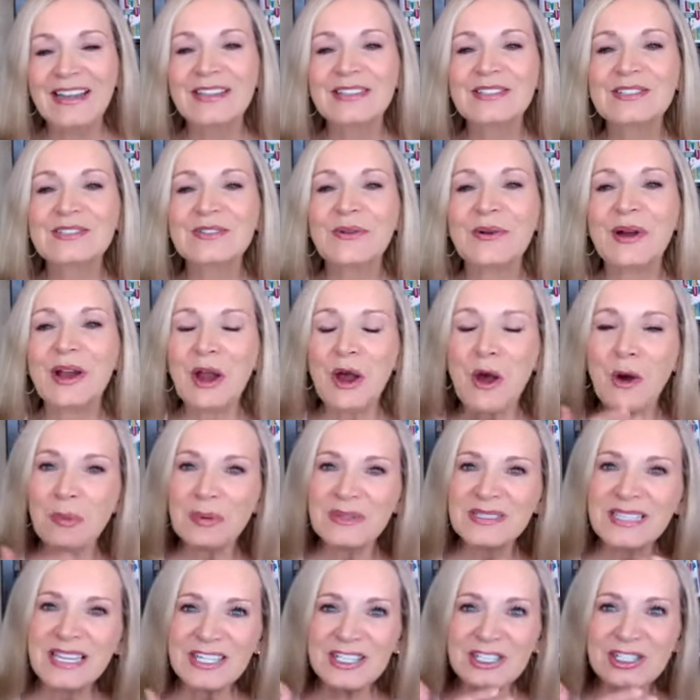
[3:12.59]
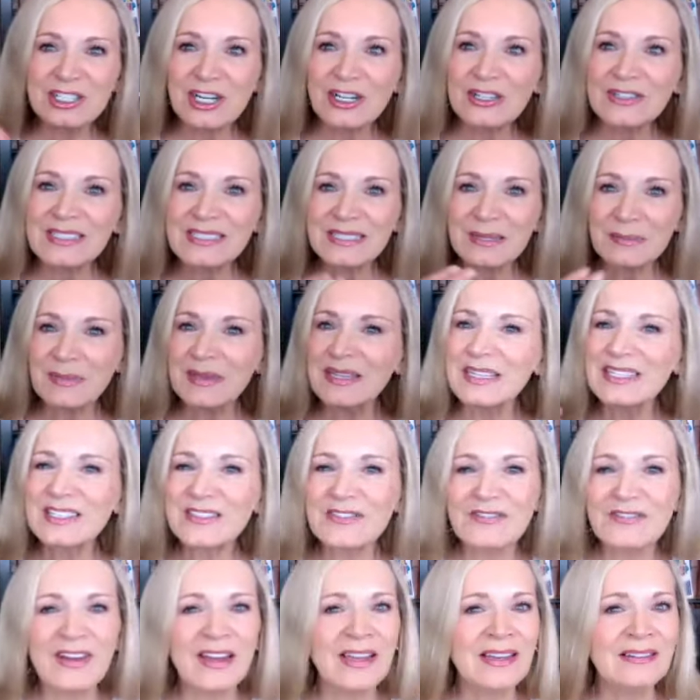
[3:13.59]
So I hope as I share some of
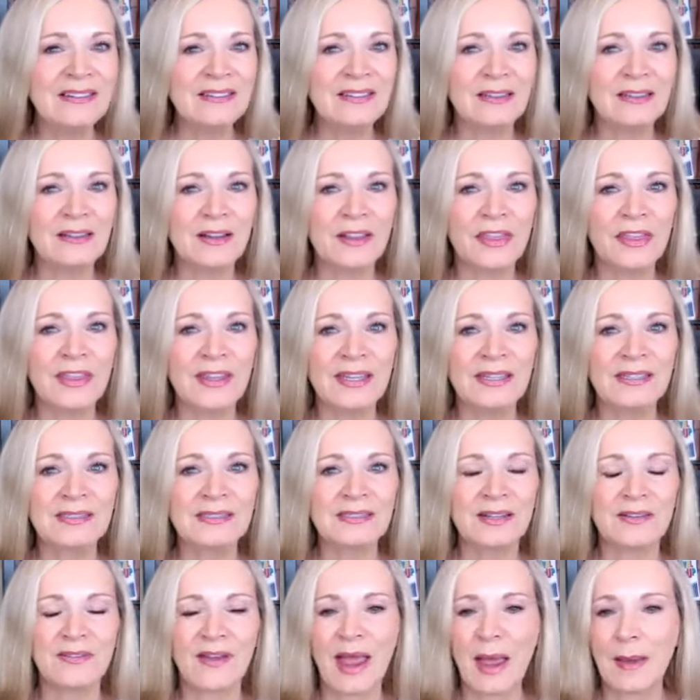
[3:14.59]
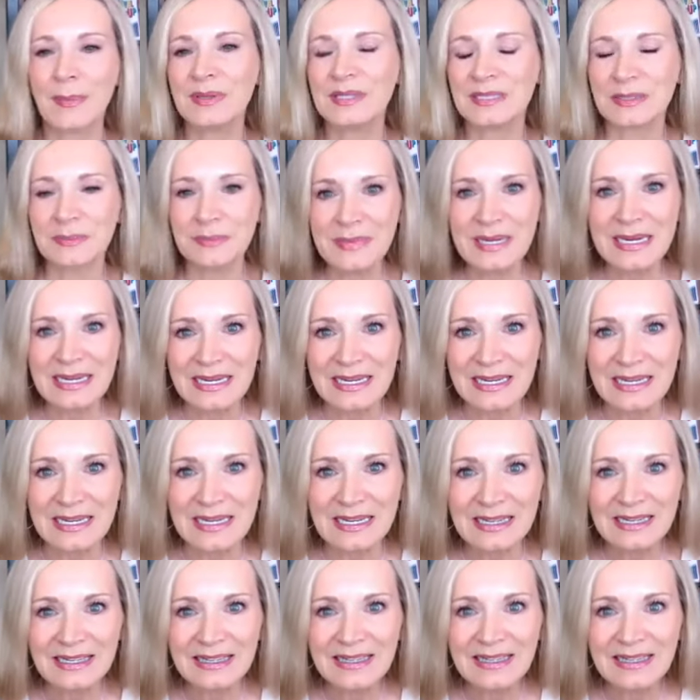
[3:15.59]
these fun little things that have happened to me